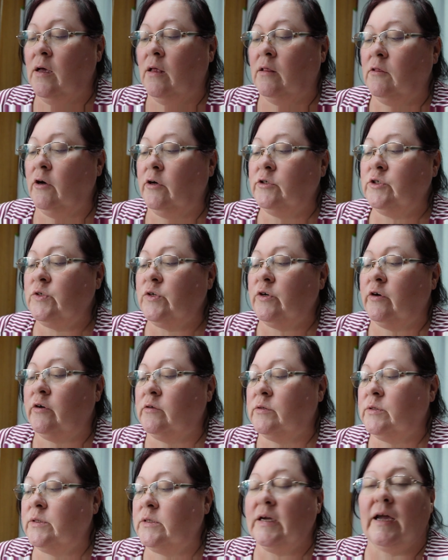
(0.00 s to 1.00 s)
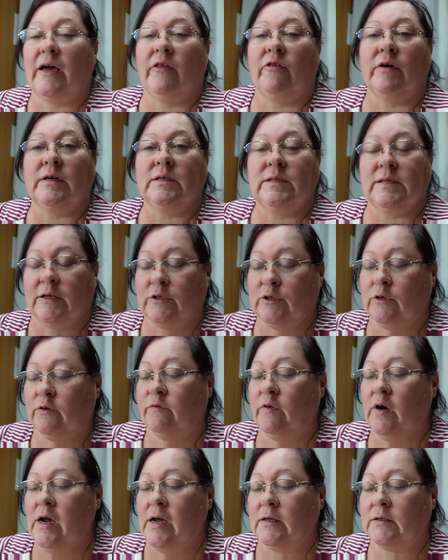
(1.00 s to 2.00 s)
large circles together at center
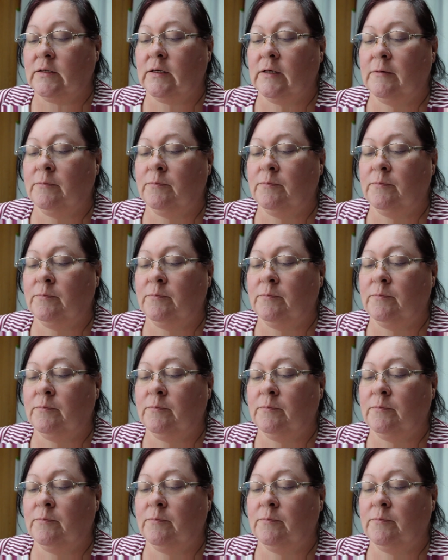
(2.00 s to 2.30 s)
front.